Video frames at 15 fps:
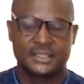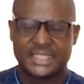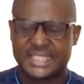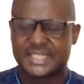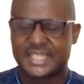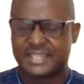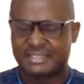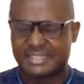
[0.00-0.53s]

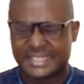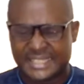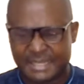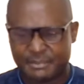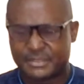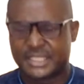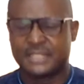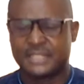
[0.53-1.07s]
It's a
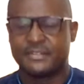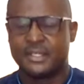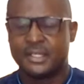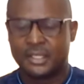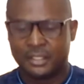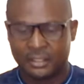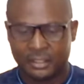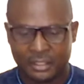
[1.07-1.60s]
redemptive
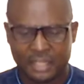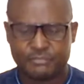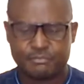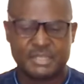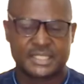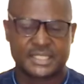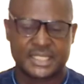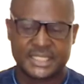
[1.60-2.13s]
love
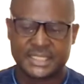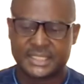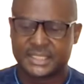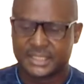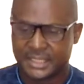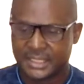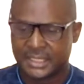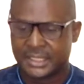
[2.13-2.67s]

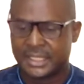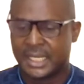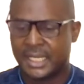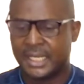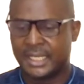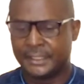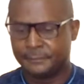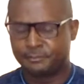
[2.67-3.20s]
message
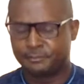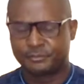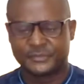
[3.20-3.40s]
uh,